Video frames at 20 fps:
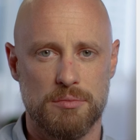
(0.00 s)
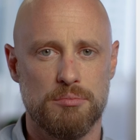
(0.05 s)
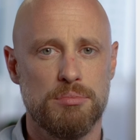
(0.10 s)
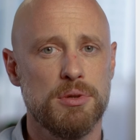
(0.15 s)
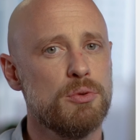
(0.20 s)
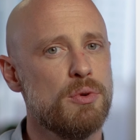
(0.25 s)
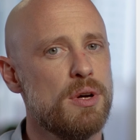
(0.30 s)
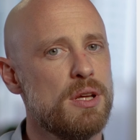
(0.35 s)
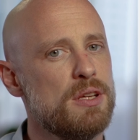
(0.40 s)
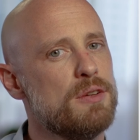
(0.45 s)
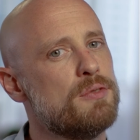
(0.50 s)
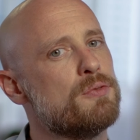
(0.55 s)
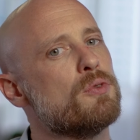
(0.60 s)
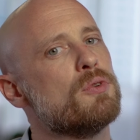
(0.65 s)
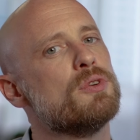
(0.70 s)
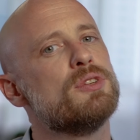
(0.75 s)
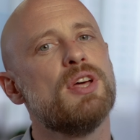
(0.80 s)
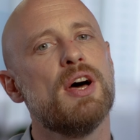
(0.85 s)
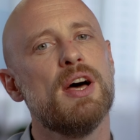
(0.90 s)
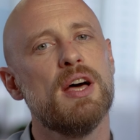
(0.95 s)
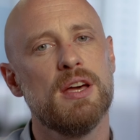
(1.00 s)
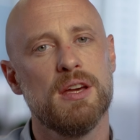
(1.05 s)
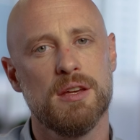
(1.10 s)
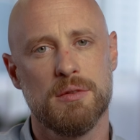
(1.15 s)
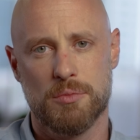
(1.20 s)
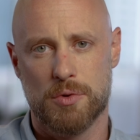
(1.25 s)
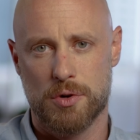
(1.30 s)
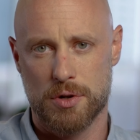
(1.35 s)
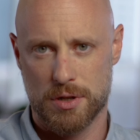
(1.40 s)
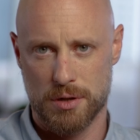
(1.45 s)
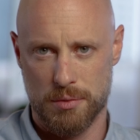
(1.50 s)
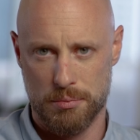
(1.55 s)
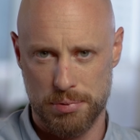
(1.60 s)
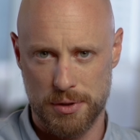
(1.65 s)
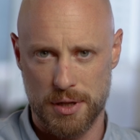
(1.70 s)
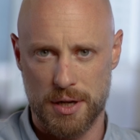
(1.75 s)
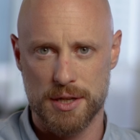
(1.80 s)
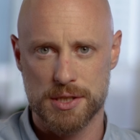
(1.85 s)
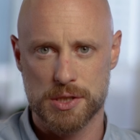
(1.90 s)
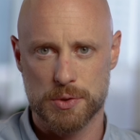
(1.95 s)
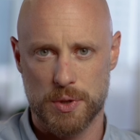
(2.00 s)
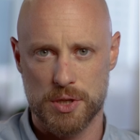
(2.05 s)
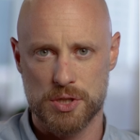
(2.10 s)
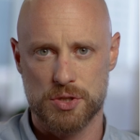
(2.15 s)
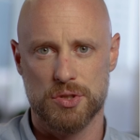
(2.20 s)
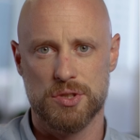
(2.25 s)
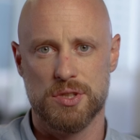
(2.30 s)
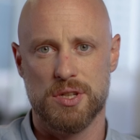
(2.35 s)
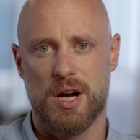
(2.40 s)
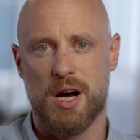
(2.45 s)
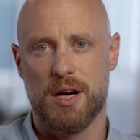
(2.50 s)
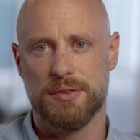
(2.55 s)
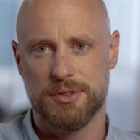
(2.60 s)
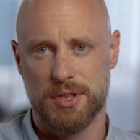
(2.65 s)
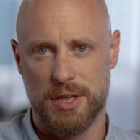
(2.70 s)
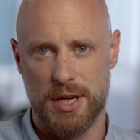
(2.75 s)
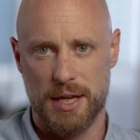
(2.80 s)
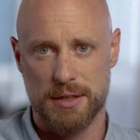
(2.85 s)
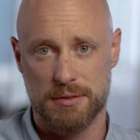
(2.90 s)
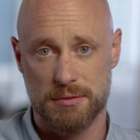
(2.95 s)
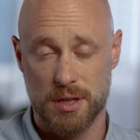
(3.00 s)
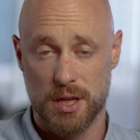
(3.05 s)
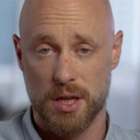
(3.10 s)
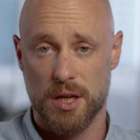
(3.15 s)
be ready for 10 more compliance questions after that.